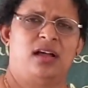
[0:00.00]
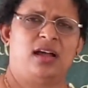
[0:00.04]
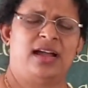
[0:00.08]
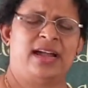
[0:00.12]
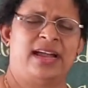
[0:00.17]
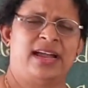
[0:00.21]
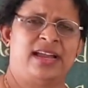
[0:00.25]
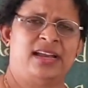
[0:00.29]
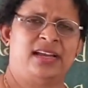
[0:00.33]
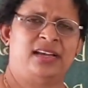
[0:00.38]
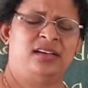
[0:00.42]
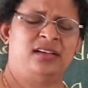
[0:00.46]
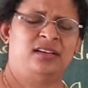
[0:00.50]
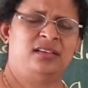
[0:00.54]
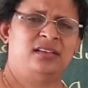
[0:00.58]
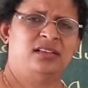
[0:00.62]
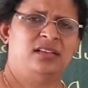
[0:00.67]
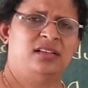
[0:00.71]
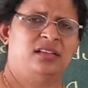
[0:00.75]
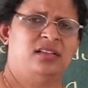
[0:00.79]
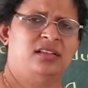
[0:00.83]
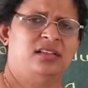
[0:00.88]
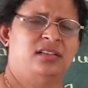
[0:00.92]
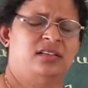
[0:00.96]
And
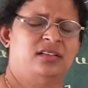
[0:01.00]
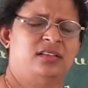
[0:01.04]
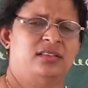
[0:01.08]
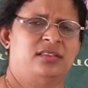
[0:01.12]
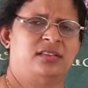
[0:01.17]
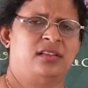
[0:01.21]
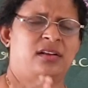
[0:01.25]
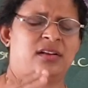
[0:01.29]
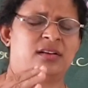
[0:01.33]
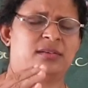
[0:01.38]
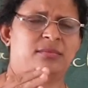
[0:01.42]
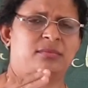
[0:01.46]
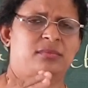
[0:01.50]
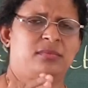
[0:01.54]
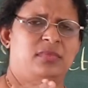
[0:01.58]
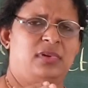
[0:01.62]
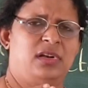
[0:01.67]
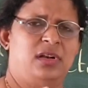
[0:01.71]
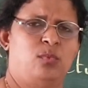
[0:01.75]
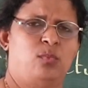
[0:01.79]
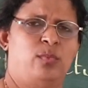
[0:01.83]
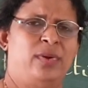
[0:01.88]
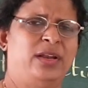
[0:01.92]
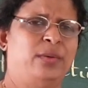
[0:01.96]

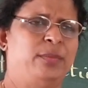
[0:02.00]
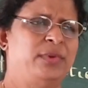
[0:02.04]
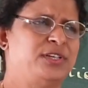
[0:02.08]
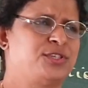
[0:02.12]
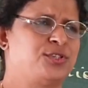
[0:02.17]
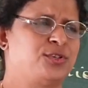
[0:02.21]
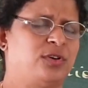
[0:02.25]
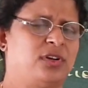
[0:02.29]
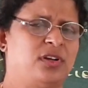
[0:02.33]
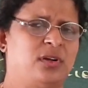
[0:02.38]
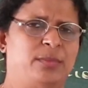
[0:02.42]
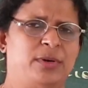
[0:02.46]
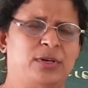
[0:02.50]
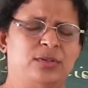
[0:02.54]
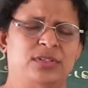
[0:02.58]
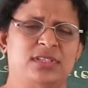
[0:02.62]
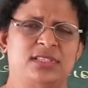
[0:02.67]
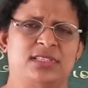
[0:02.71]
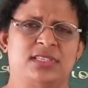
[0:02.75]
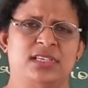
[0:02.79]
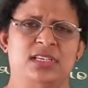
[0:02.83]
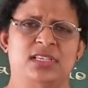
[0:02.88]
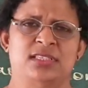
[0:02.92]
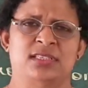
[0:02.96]
when we talk about
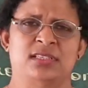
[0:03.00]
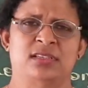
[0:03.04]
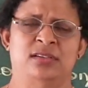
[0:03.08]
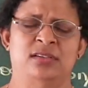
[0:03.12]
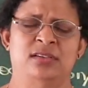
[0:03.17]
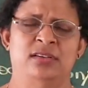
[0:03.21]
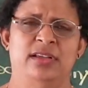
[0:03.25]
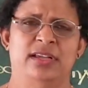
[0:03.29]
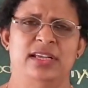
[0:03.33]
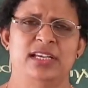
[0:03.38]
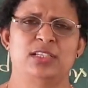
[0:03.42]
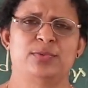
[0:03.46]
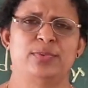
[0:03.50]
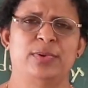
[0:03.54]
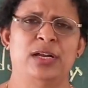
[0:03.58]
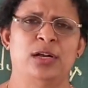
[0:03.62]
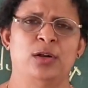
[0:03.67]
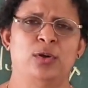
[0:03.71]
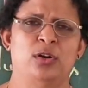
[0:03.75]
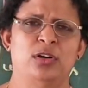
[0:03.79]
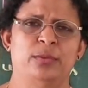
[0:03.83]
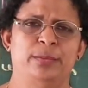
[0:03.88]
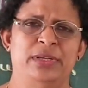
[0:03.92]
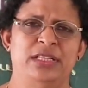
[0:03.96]
the season, it will
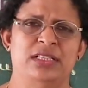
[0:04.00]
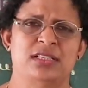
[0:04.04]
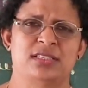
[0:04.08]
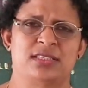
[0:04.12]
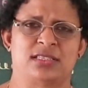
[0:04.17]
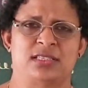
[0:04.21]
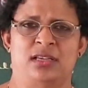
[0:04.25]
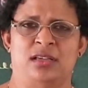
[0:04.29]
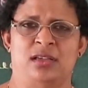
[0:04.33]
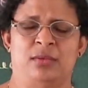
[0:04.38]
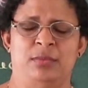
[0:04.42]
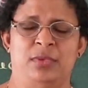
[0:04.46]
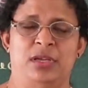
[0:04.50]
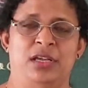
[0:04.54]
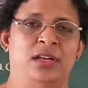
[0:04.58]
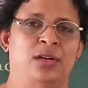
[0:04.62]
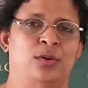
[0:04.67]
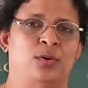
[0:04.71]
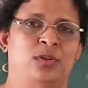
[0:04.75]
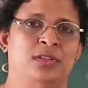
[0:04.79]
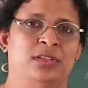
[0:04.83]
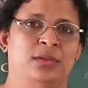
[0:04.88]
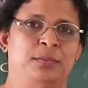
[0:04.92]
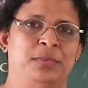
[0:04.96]
not be the same in
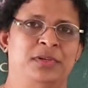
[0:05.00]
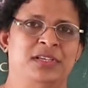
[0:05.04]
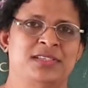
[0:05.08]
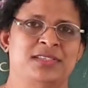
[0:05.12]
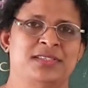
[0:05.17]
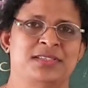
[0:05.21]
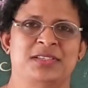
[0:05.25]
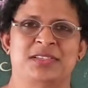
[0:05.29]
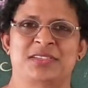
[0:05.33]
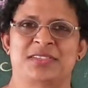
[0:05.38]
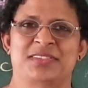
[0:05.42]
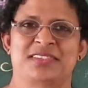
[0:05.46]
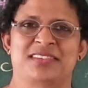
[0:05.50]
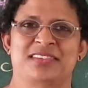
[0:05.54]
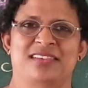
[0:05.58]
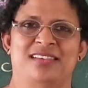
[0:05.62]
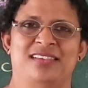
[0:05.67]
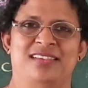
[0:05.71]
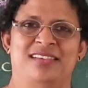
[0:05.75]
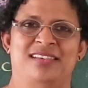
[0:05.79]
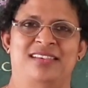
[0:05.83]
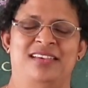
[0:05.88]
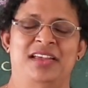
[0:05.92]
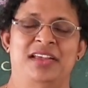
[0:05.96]
all the places.
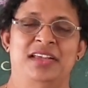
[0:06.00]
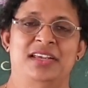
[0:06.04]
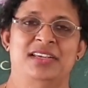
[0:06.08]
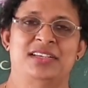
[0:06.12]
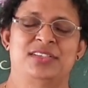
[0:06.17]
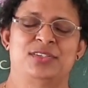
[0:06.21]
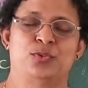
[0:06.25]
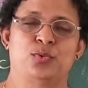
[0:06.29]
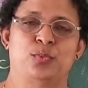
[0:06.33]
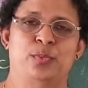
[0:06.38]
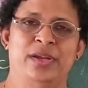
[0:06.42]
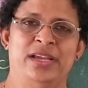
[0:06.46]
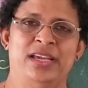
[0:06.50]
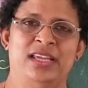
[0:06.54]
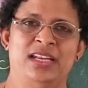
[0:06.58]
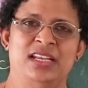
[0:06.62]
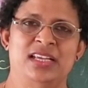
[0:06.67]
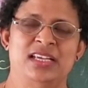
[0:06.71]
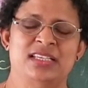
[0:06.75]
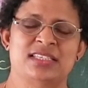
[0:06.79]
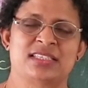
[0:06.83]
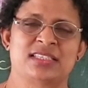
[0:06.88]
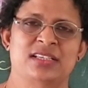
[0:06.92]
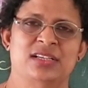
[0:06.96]
It
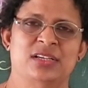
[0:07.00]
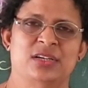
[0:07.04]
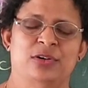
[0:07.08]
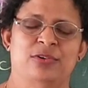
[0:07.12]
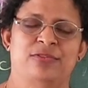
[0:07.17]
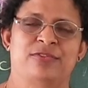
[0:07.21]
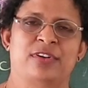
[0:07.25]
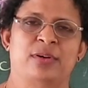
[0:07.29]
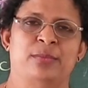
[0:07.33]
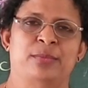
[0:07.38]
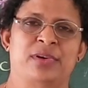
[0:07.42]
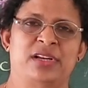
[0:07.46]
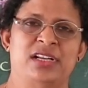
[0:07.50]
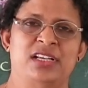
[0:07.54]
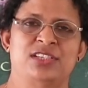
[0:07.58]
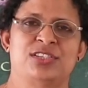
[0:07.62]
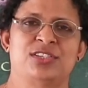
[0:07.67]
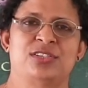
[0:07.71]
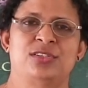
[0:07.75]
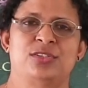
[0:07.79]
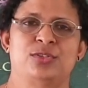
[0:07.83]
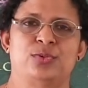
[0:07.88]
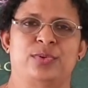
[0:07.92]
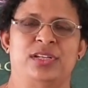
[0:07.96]
varies from
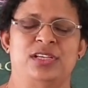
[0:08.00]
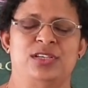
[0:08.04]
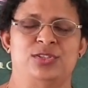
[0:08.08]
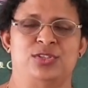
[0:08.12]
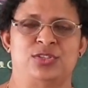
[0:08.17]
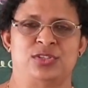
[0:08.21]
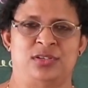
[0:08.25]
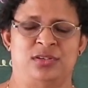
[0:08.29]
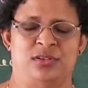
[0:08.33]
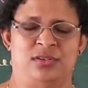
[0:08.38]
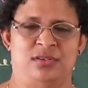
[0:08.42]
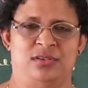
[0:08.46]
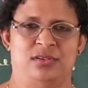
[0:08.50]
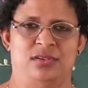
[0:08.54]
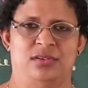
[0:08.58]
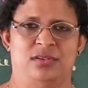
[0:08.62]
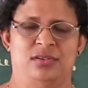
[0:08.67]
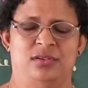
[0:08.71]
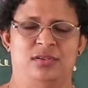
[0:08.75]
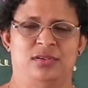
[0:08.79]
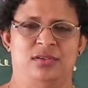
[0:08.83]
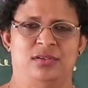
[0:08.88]
region to region.